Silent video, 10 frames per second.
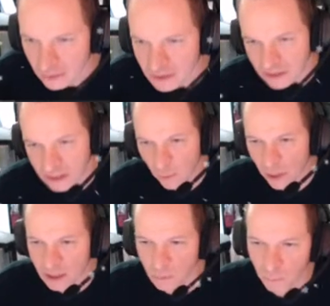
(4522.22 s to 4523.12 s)
let's see, Samurai
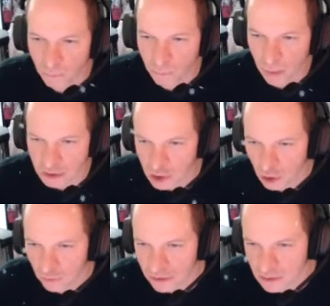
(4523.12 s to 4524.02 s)
Ox, Bon
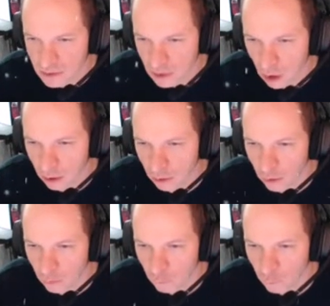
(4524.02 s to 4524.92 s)
Jovi's song
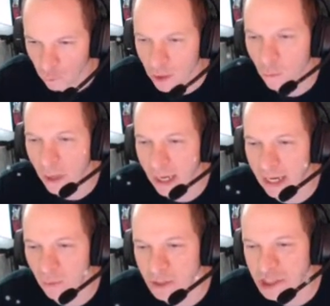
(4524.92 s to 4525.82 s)

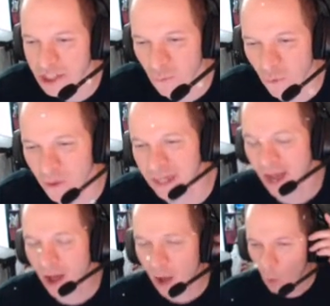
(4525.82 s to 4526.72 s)
"Runaway" when she's working. it.
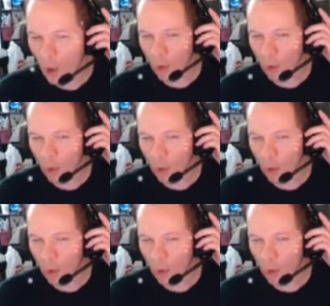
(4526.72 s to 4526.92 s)
oh,